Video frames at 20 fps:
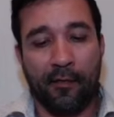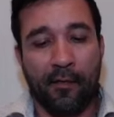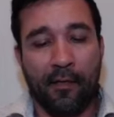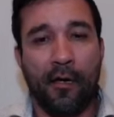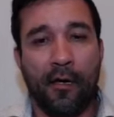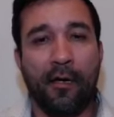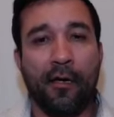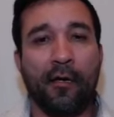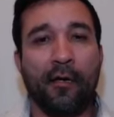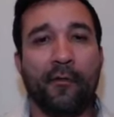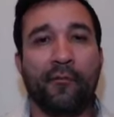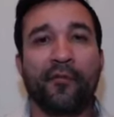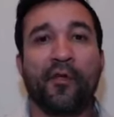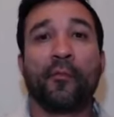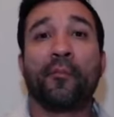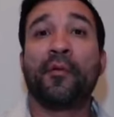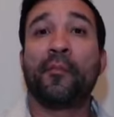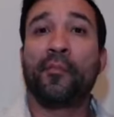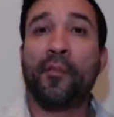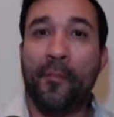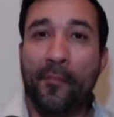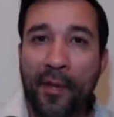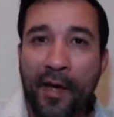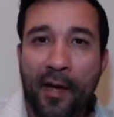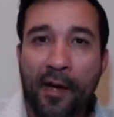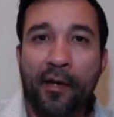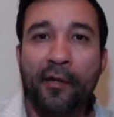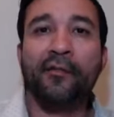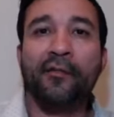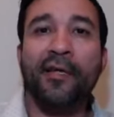Um, they'll be
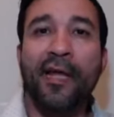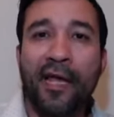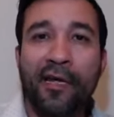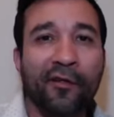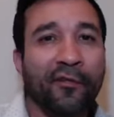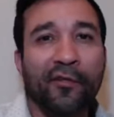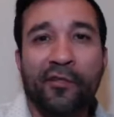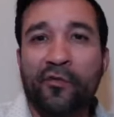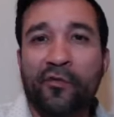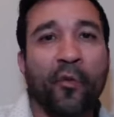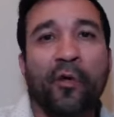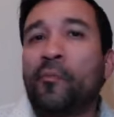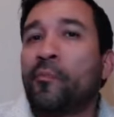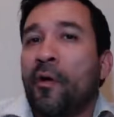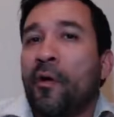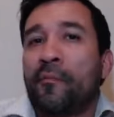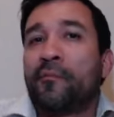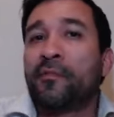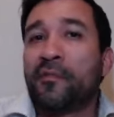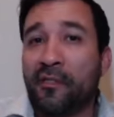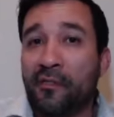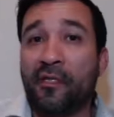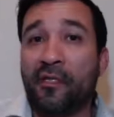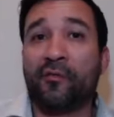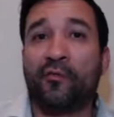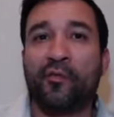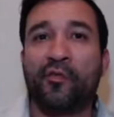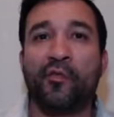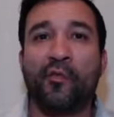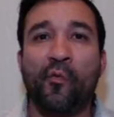prepared to handle those word problems because that's
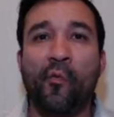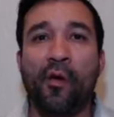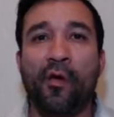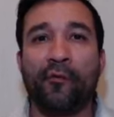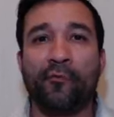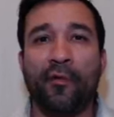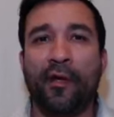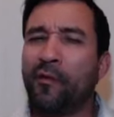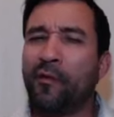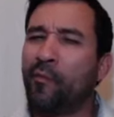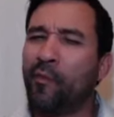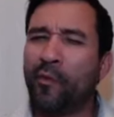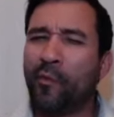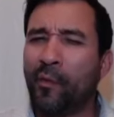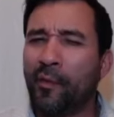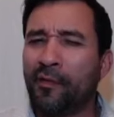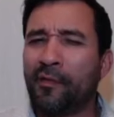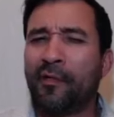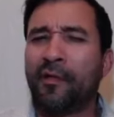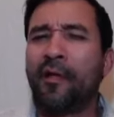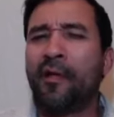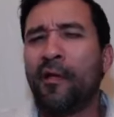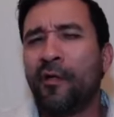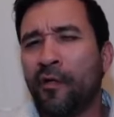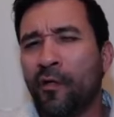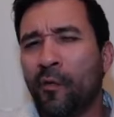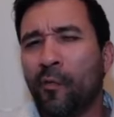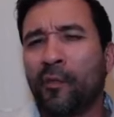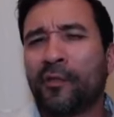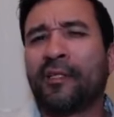what you want, right? You don't want the, you
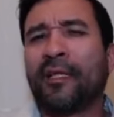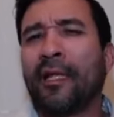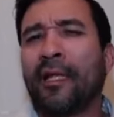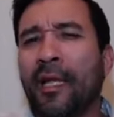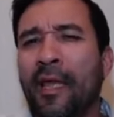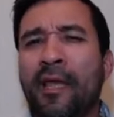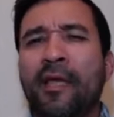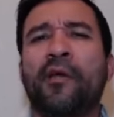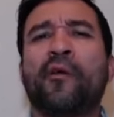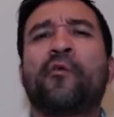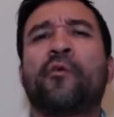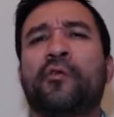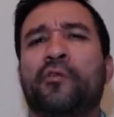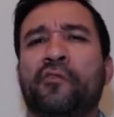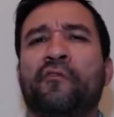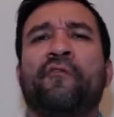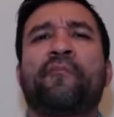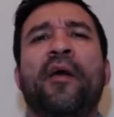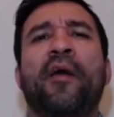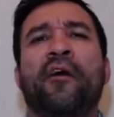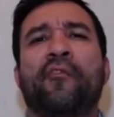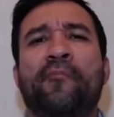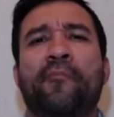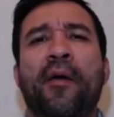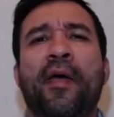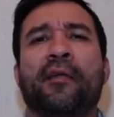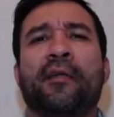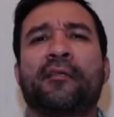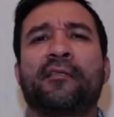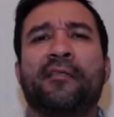don't want the language of
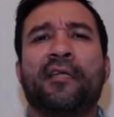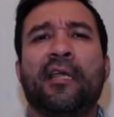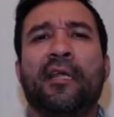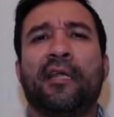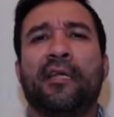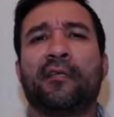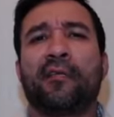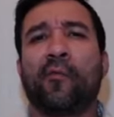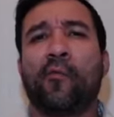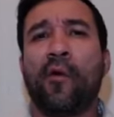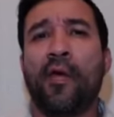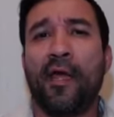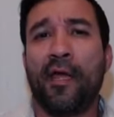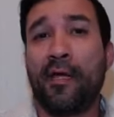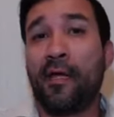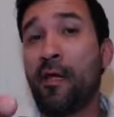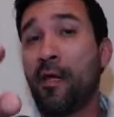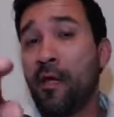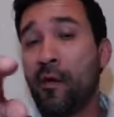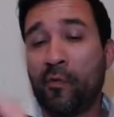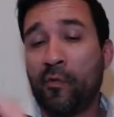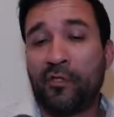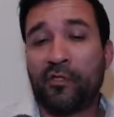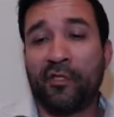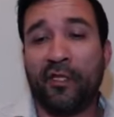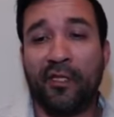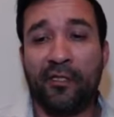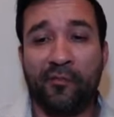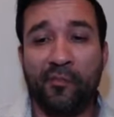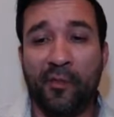mathematics getting in the way, which
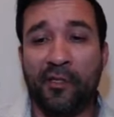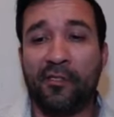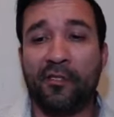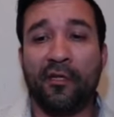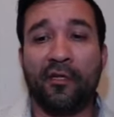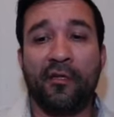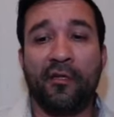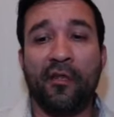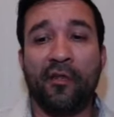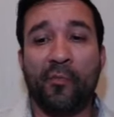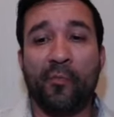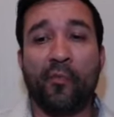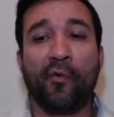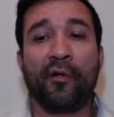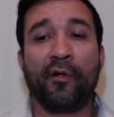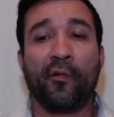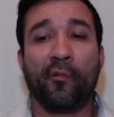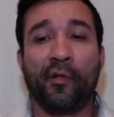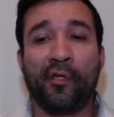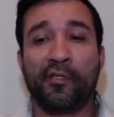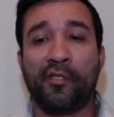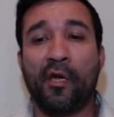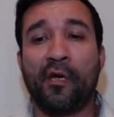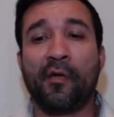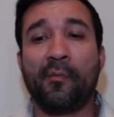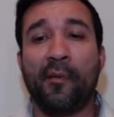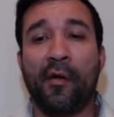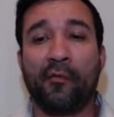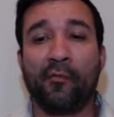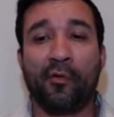leads me to another point I want to talk
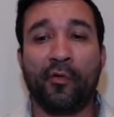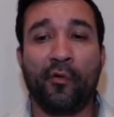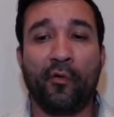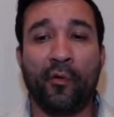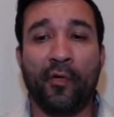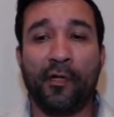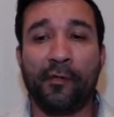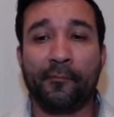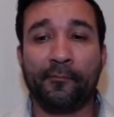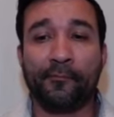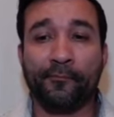about real quick.